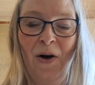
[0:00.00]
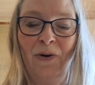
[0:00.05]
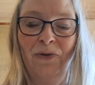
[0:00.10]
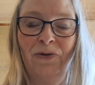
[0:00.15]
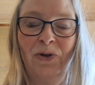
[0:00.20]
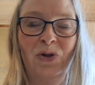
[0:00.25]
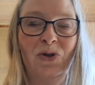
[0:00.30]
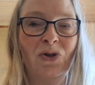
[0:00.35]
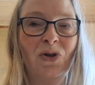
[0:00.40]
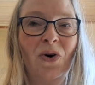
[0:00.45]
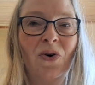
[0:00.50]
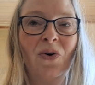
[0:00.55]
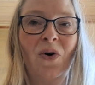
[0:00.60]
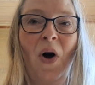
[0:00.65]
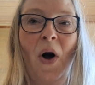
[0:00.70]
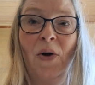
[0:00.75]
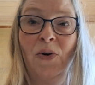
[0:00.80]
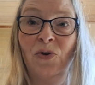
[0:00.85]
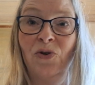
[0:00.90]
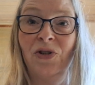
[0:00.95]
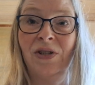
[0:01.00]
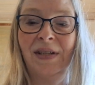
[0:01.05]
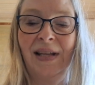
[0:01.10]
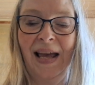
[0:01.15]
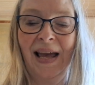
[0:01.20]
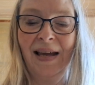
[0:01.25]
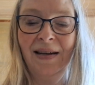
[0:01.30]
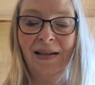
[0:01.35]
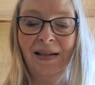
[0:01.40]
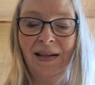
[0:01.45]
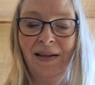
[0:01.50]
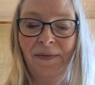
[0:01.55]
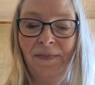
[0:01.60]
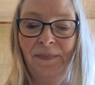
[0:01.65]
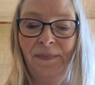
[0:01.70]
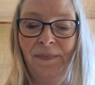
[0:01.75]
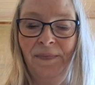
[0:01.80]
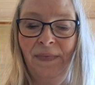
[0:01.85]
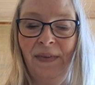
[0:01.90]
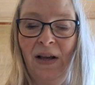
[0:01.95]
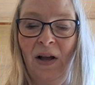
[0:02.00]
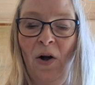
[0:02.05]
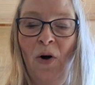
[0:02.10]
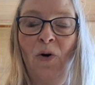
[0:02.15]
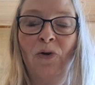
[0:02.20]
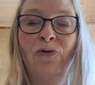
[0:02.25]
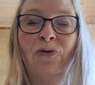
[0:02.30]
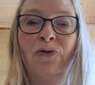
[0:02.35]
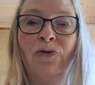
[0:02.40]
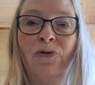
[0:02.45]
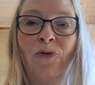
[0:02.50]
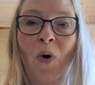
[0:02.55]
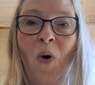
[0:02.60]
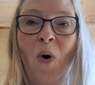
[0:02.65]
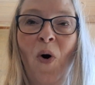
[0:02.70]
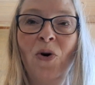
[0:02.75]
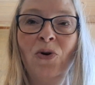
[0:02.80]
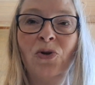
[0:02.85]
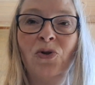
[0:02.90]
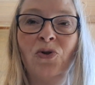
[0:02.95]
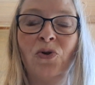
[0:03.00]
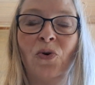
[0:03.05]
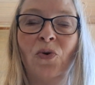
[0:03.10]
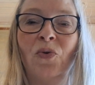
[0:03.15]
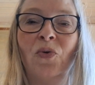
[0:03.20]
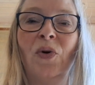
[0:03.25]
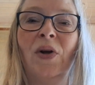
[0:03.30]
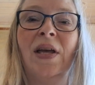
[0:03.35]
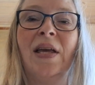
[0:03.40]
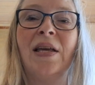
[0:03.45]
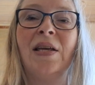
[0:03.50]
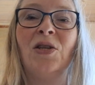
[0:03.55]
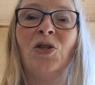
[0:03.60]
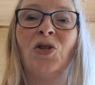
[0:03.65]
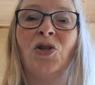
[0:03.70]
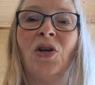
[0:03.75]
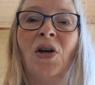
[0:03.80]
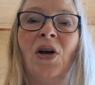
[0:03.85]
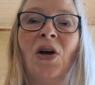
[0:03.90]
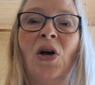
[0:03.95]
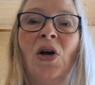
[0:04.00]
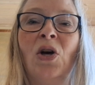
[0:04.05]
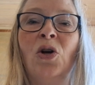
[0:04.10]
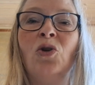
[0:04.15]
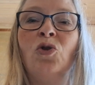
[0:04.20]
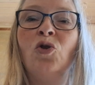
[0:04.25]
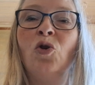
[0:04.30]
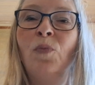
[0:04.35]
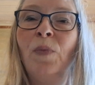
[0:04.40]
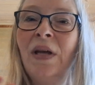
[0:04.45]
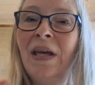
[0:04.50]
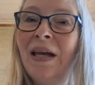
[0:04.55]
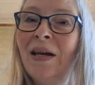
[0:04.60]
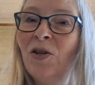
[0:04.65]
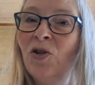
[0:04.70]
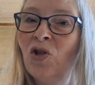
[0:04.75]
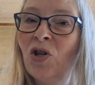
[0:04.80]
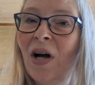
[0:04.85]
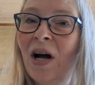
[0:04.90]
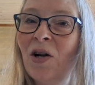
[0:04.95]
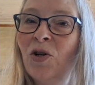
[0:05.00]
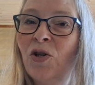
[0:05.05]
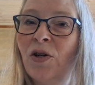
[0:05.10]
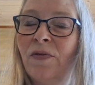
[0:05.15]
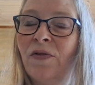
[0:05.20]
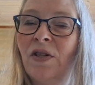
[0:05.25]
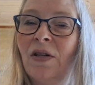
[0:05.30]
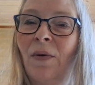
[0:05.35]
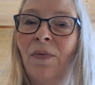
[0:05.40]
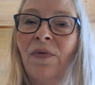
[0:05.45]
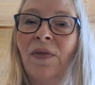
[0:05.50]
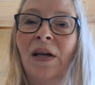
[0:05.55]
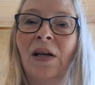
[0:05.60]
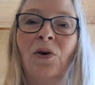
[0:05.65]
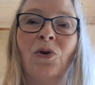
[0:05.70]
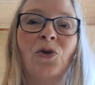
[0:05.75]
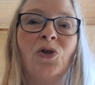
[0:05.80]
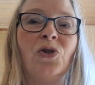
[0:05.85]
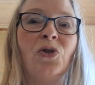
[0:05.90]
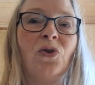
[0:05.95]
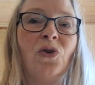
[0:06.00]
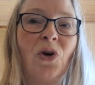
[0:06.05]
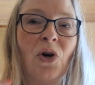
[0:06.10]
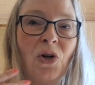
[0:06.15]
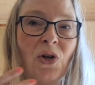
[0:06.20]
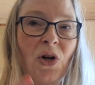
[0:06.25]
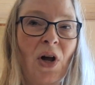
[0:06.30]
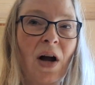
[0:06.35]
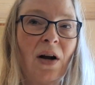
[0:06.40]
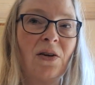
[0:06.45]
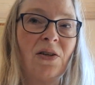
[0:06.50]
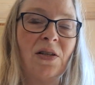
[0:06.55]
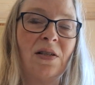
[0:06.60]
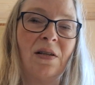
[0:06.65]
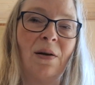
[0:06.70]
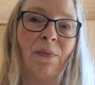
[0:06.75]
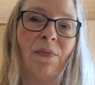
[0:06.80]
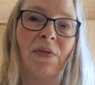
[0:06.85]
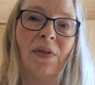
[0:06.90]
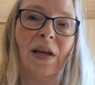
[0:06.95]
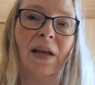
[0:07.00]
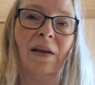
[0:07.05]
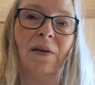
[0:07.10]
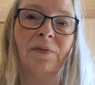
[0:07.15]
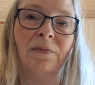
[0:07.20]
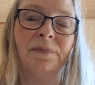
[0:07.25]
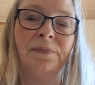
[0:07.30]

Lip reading: Forstå, understand. Forestå is to be in charge of something or to conduct something.